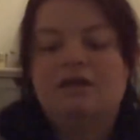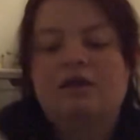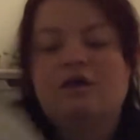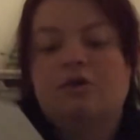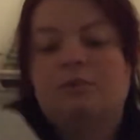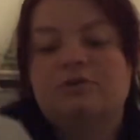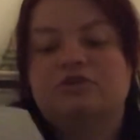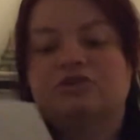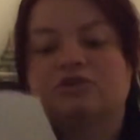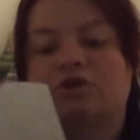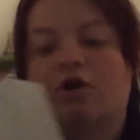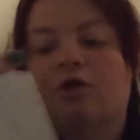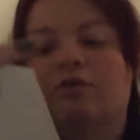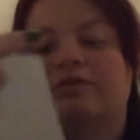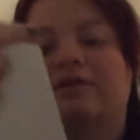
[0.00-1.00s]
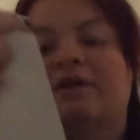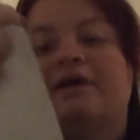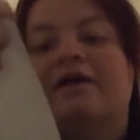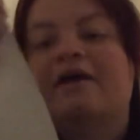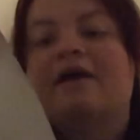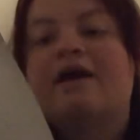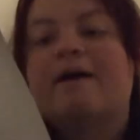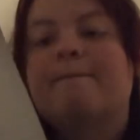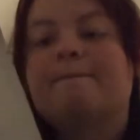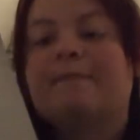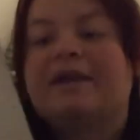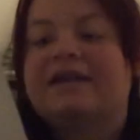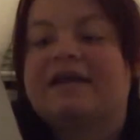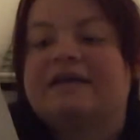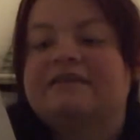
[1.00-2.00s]
which is called My
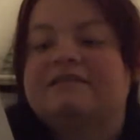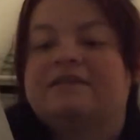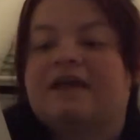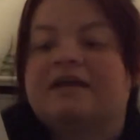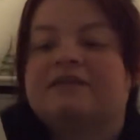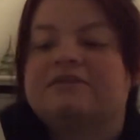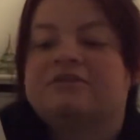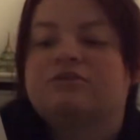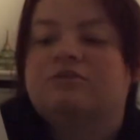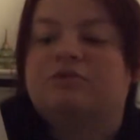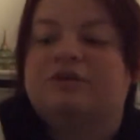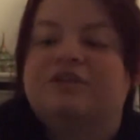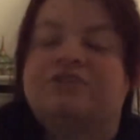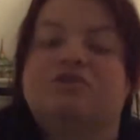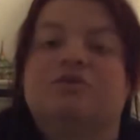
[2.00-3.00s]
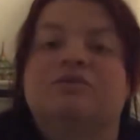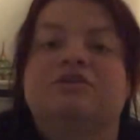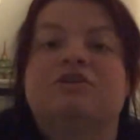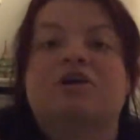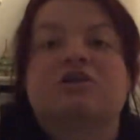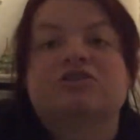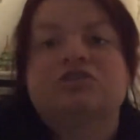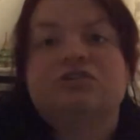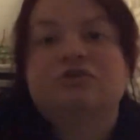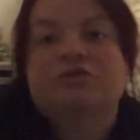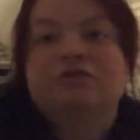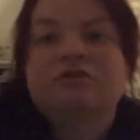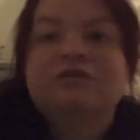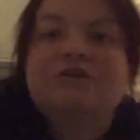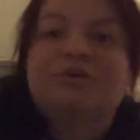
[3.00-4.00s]
Next Guest Needs No Introduction,
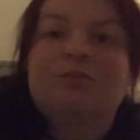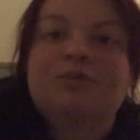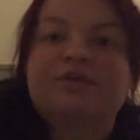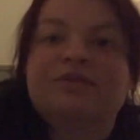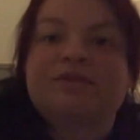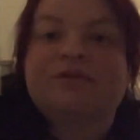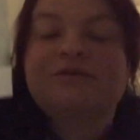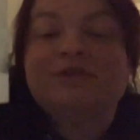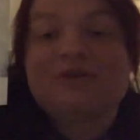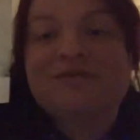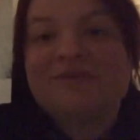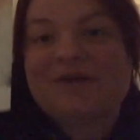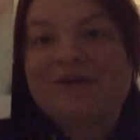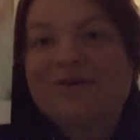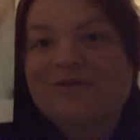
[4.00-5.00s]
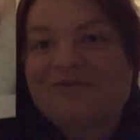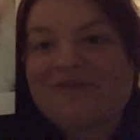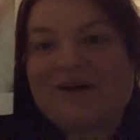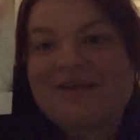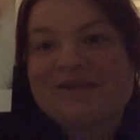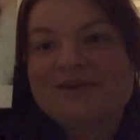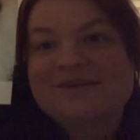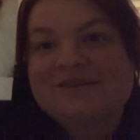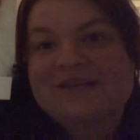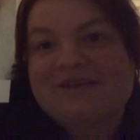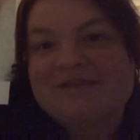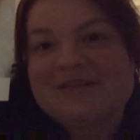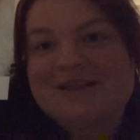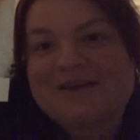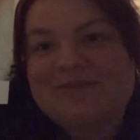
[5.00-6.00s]
with your very own father, David
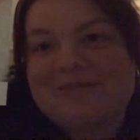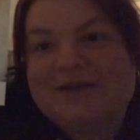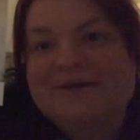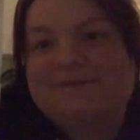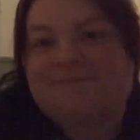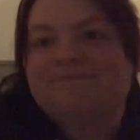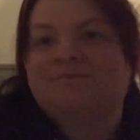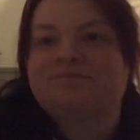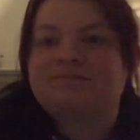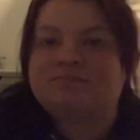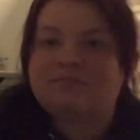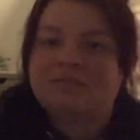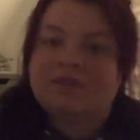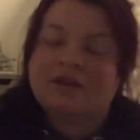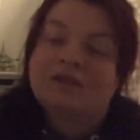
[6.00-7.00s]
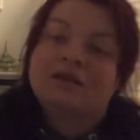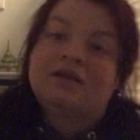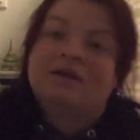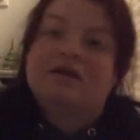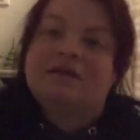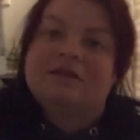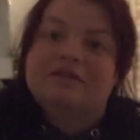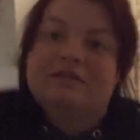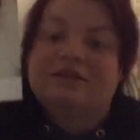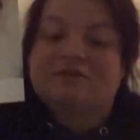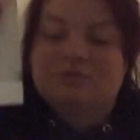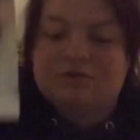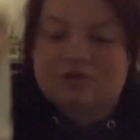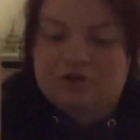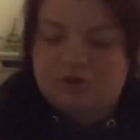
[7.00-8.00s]
Letterman. This
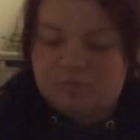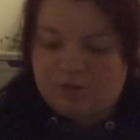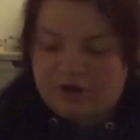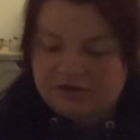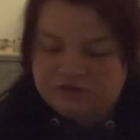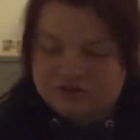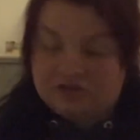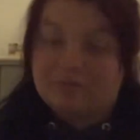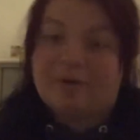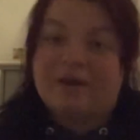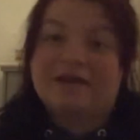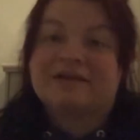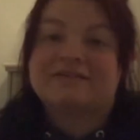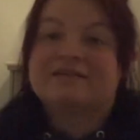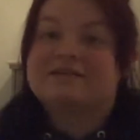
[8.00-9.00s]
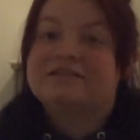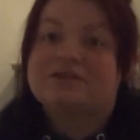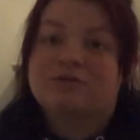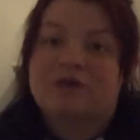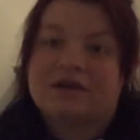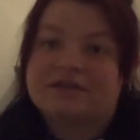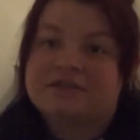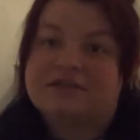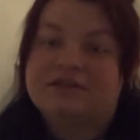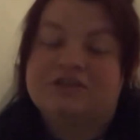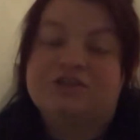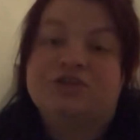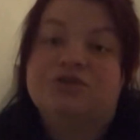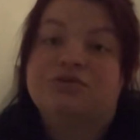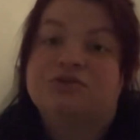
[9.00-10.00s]
was a good project of mine because I still got to
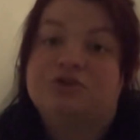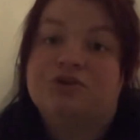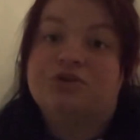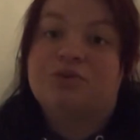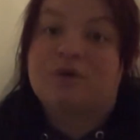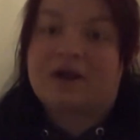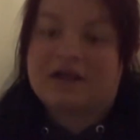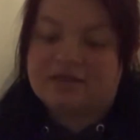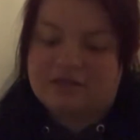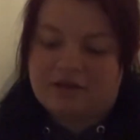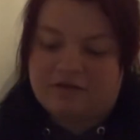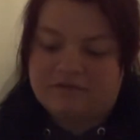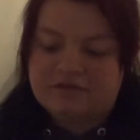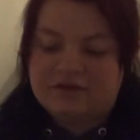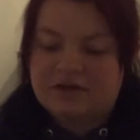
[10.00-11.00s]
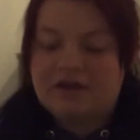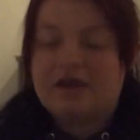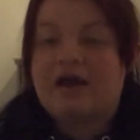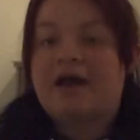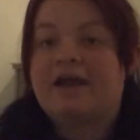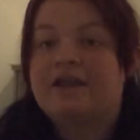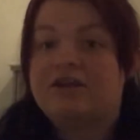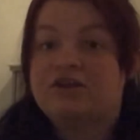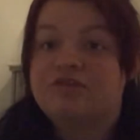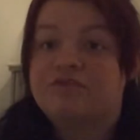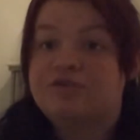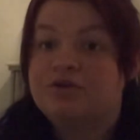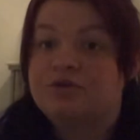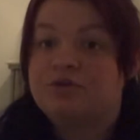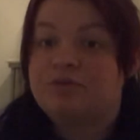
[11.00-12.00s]
continue to do what I loved. I
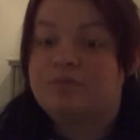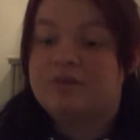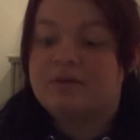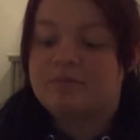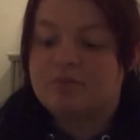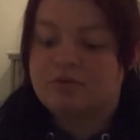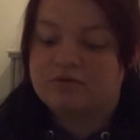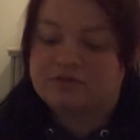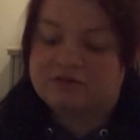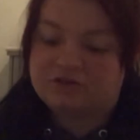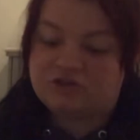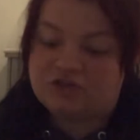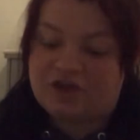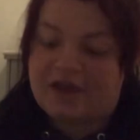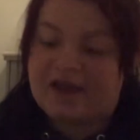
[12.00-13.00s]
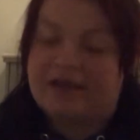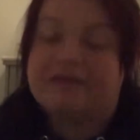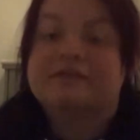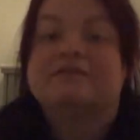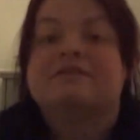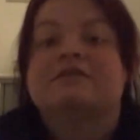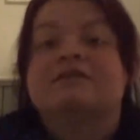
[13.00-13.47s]
interviewed people such as